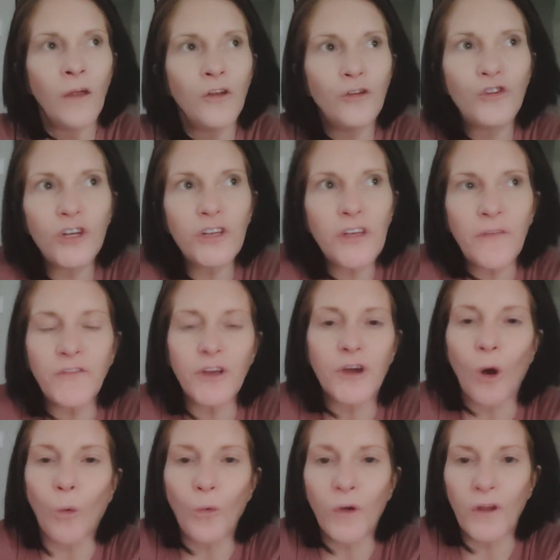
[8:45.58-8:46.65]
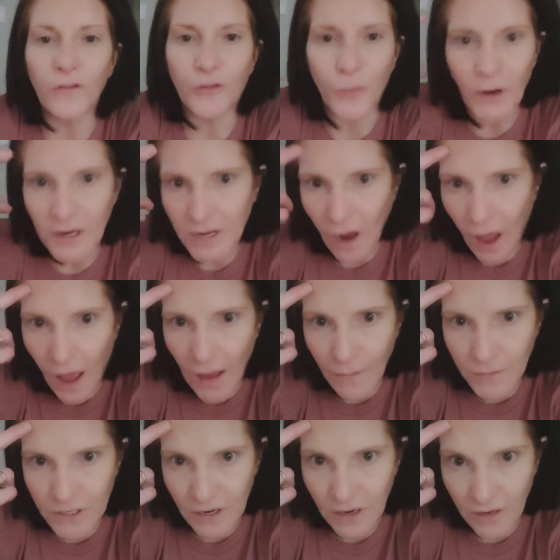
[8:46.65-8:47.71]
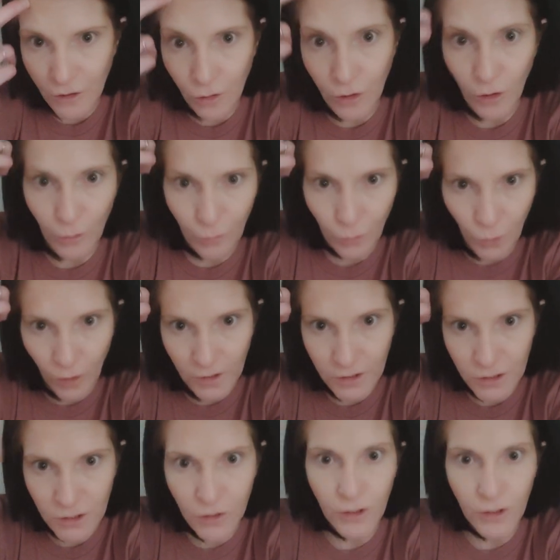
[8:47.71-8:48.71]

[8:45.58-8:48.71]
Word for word: you just have to go in three times and do your roots.